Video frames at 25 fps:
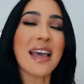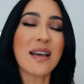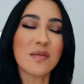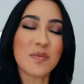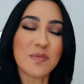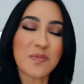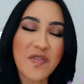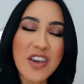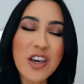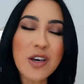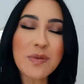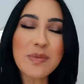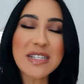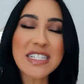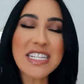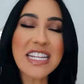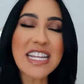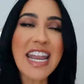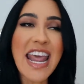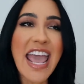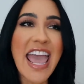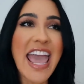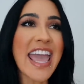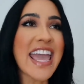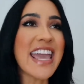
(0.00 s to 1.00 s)
I'm filming
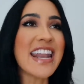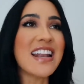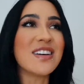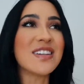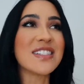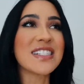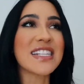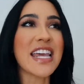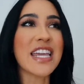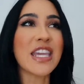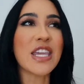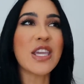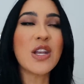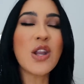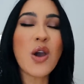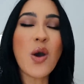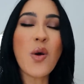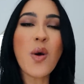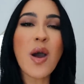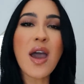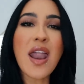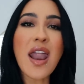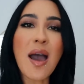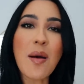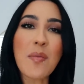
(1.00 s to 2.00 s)
today and I was like, you know
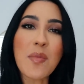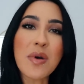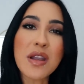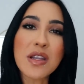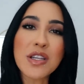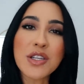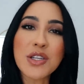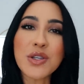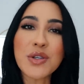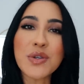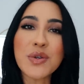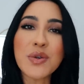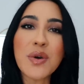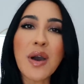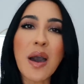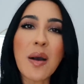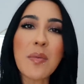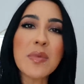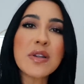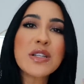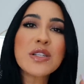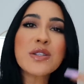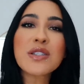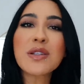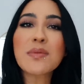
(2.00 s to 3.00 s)
what? I'm gonna do
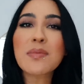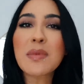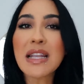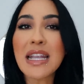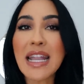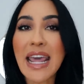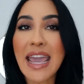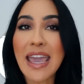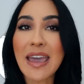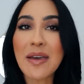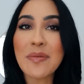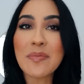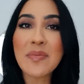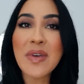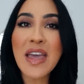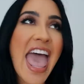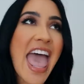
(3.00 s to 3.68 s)
some glam.